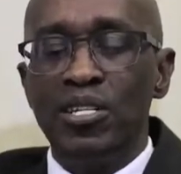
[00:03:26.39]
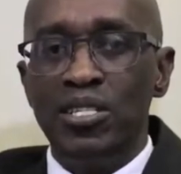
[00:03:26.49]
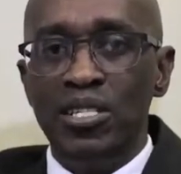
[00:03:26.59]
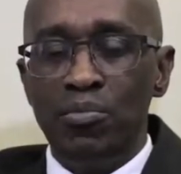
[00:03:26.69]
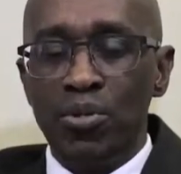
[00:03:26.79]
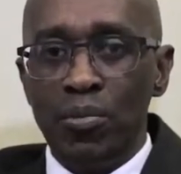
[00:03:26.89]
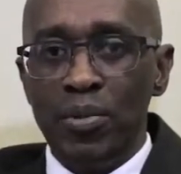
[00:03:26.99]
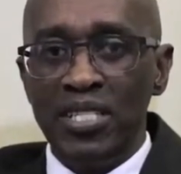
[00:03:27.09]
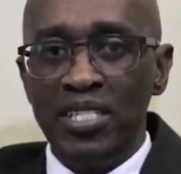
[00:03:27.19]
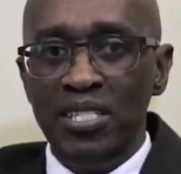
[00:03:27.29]
the
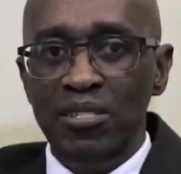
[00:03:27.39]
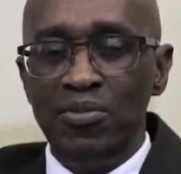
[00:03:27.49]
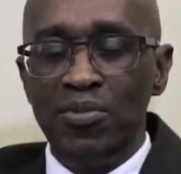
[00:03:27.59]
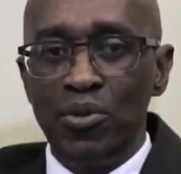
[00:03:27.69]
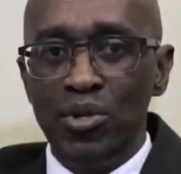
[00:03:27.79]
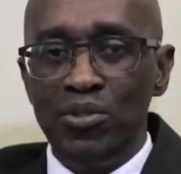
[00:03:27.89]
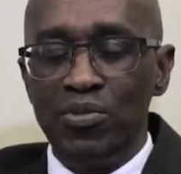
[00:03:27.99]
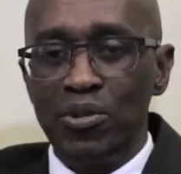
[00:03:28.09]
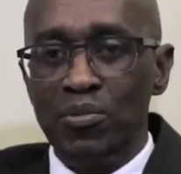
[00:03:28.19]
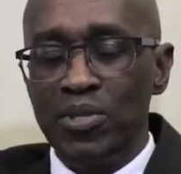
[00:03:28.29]
property flowing
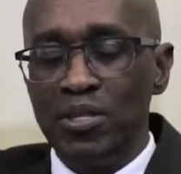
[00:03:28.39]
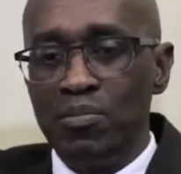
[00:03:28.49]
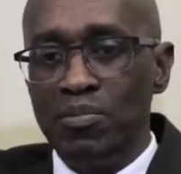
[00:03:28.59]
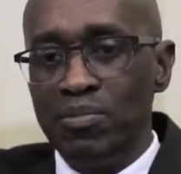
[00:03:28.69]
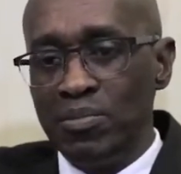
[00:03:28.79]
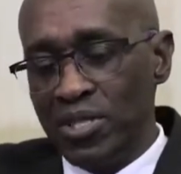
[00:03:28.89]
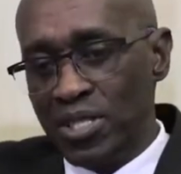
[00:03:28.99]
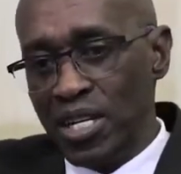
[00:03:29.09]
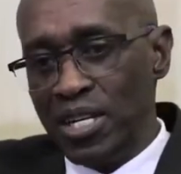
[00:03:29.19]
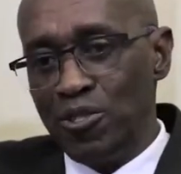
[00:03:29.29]
from the
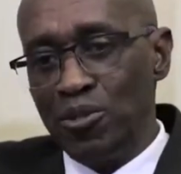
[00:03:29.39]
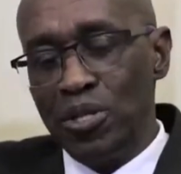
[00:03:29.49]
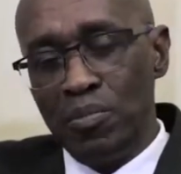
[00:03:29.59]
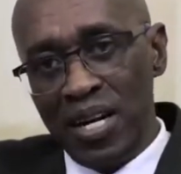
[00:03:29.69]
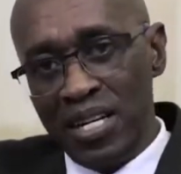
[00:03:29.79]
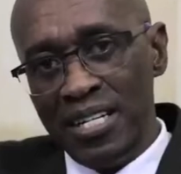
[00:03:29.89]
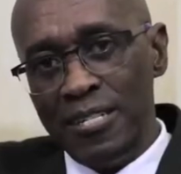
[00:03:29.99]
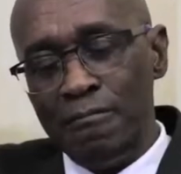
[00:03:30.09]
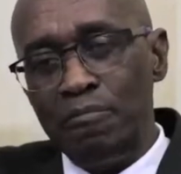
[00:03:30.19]
seller to the buyer